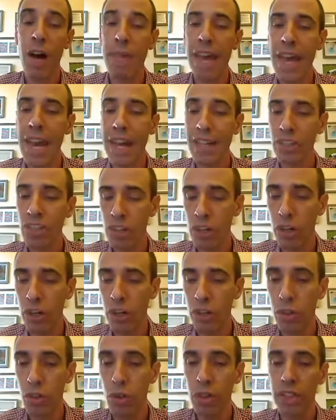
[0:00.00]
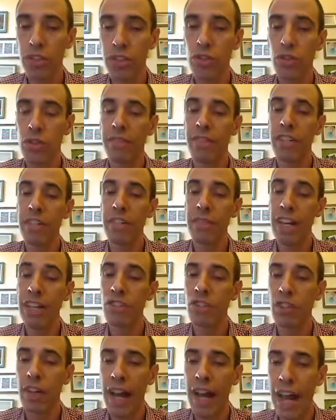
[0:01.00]
externally driven
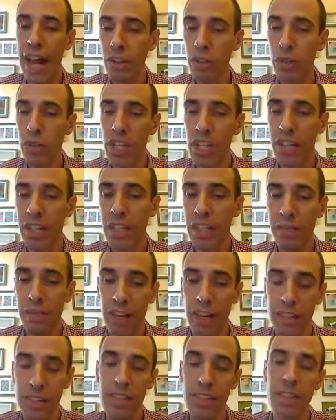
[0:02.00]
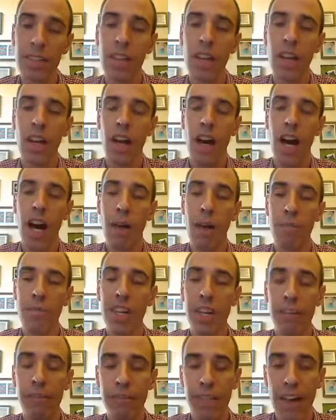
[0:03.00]
events or allogenic events
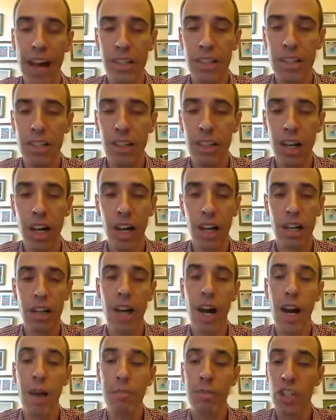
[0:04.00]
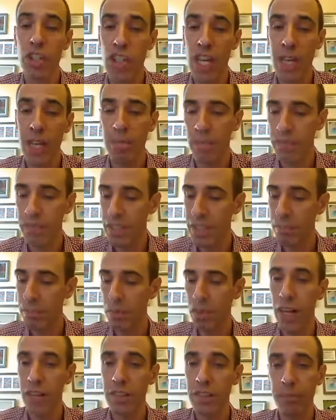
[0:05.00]
that affect the shape of this
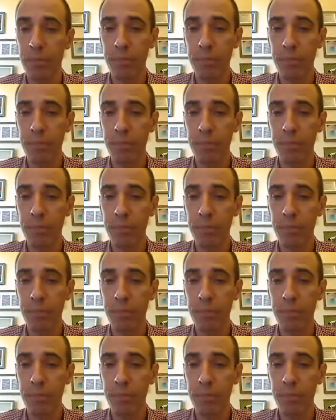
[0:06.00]
plot.